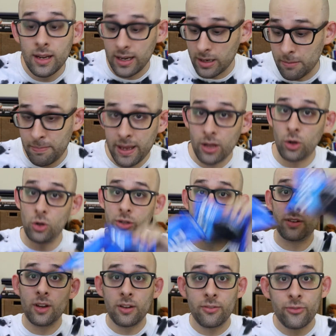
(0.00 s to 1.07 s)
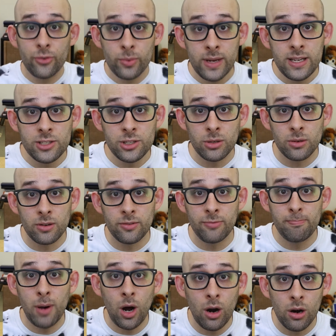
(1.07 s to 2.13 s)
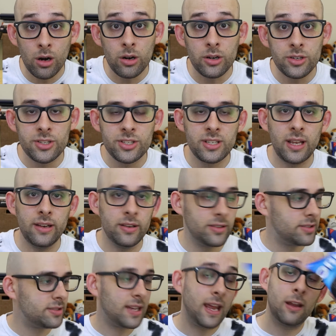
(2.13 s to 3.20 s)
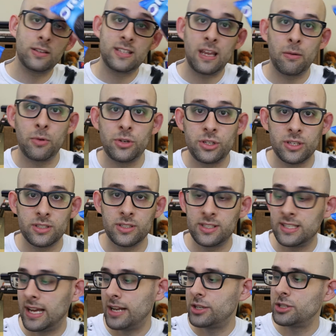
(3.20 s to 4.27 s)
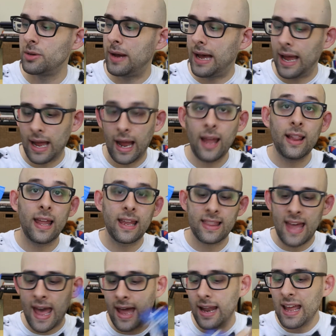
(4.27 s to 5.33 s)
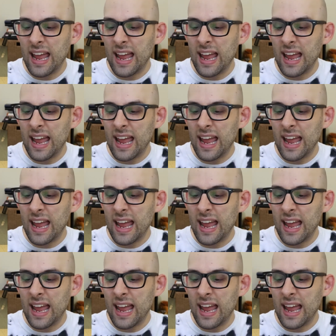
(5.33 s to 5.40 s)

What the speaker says: in a big old freezer of bars and sandwiches and such. So I like that.